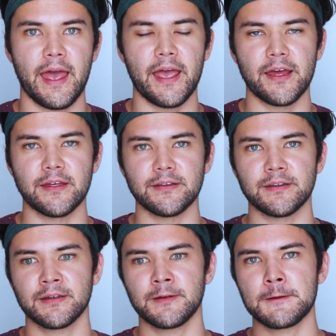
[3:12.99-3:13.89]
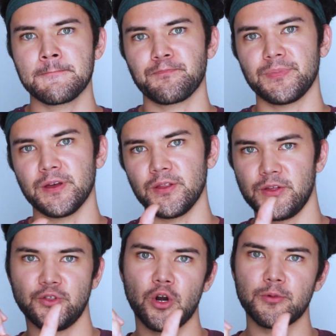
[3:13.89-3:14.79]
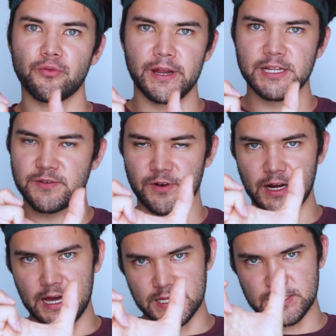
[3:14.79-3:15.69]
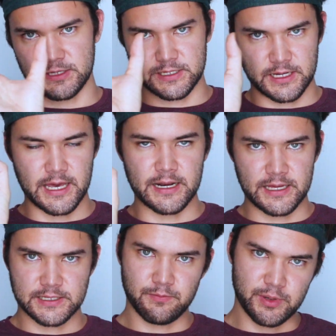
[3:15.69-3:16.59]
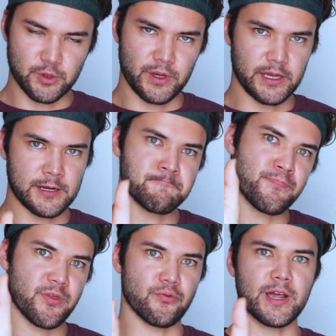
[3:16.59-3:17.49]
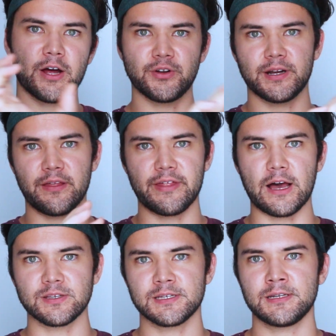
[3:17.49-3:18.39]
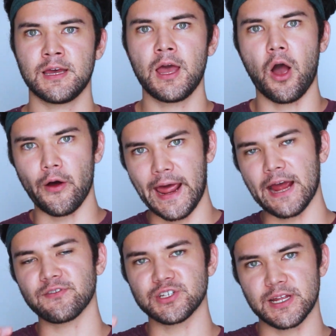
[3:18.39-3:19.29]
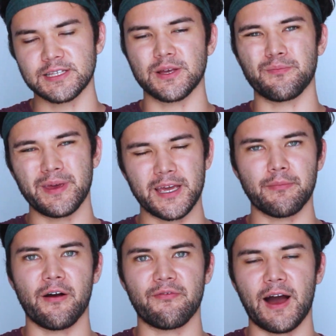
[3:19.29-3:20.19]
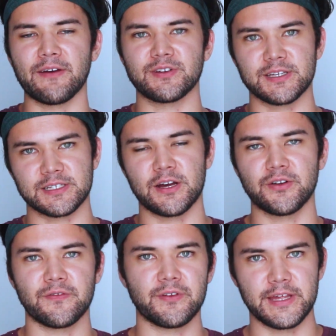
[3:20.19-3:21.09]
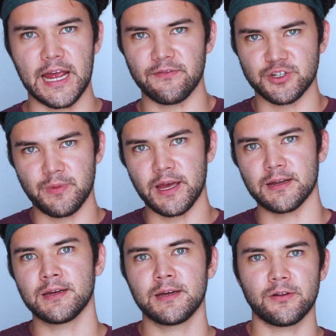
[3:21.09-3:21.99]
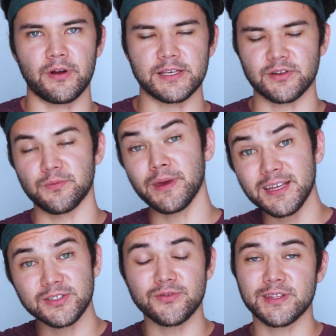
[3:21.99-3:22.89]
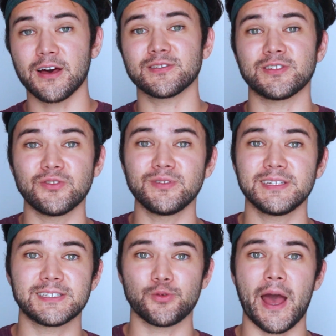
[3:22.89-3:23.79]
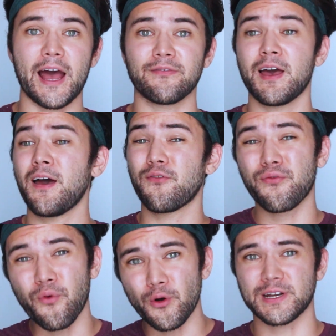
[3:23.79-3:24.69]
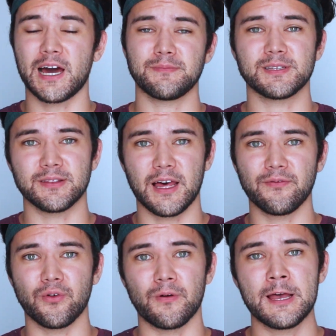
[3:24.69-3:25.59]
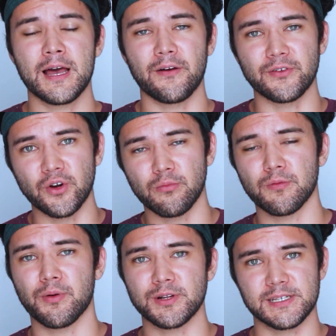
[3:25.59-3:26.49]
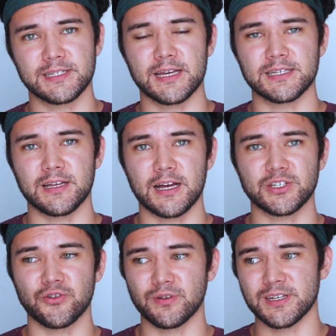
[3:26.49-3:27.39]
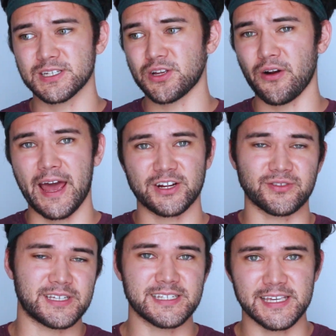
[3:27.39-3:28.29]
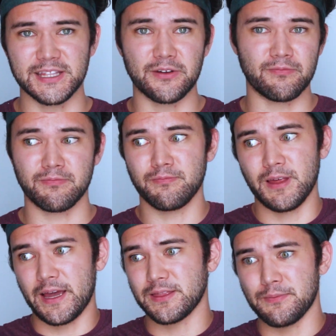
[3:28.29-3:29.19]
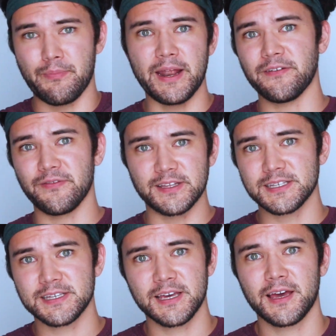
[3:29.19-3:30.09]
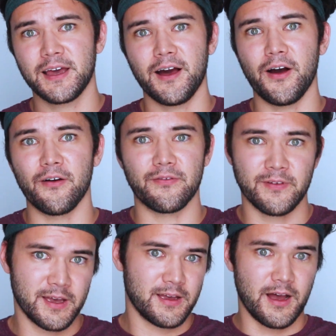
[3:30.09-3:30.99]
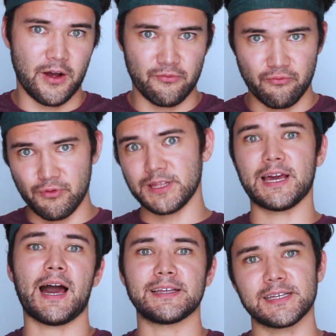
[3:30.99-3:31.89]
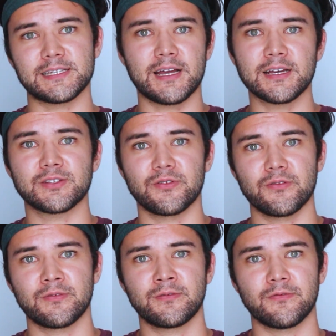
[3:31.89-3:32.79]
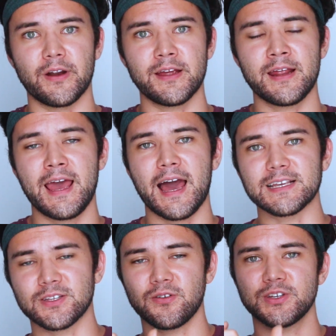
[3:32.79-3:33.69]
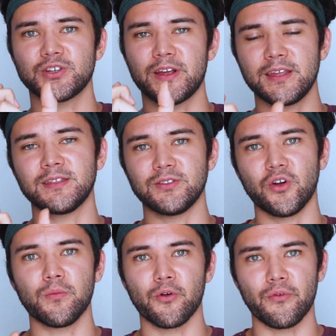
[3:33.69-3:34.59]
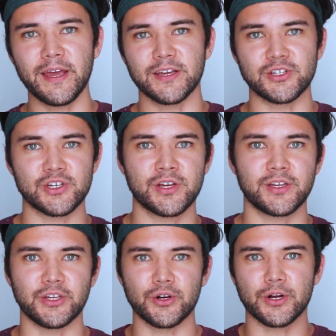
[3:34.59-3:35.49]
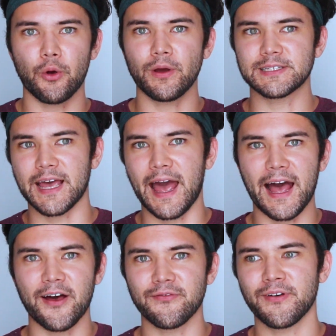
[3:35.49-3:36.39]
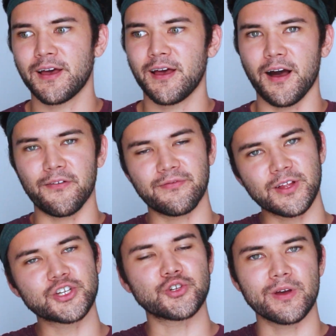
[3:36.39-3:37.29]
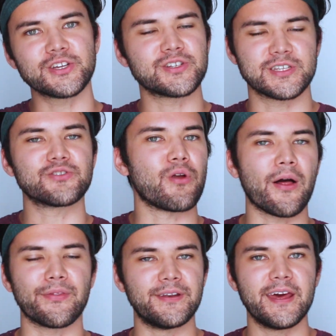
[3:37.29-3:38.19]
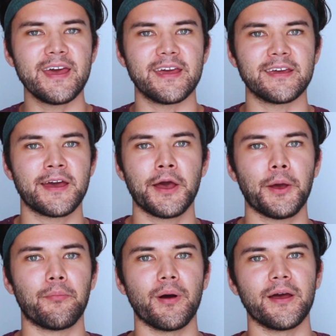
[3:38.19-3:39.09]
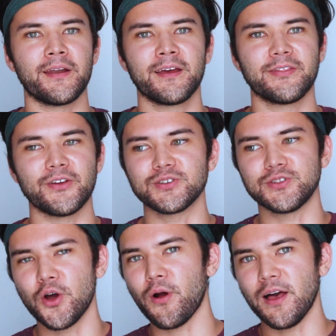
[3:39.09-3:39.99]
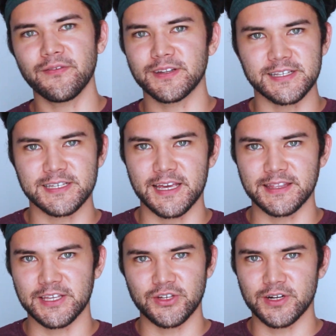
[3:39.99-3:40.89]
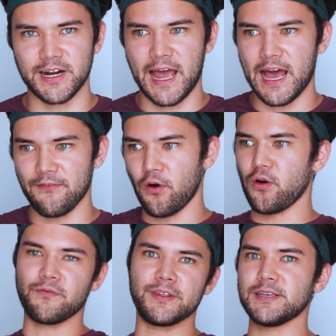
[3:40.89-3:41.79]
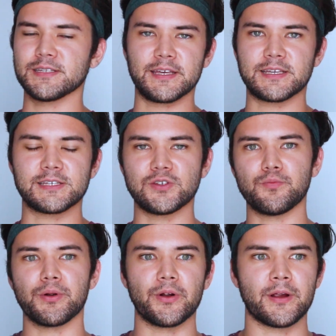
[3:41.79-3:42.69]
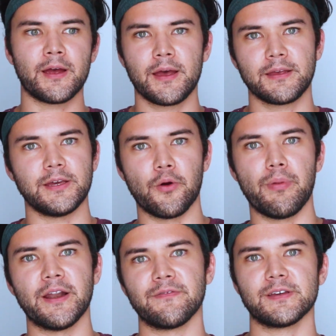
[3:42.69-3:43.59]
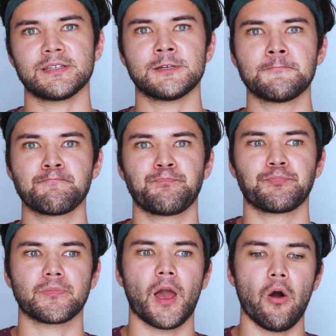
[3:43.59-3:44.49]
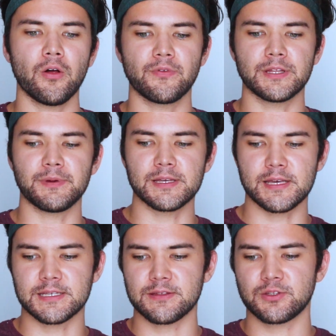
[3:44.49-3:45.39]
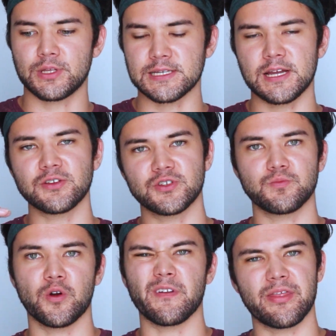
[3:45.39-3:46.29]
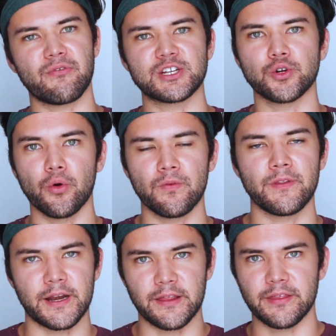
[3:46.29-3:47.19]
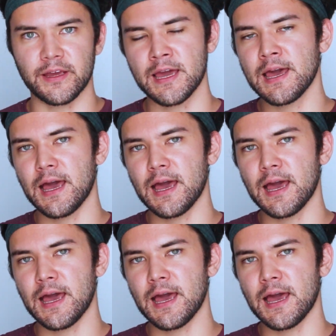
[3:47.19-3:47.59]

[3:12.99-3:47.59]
And the the normal range for guys it's again it's between 300 and 1000 on average it ends up being about 5 or 600 for the average man right so to be at 2000 you need to have four times the level of a normal person's testosterone to start actually seeing the like the benefits of uh, really high testosterone right as long as you're in the normal range you're going to have uh, fluctuations throughout the day but there's no evidence saying that you're going to have all these like super you know benefits all it really is testosterone is more of a threshold than anything.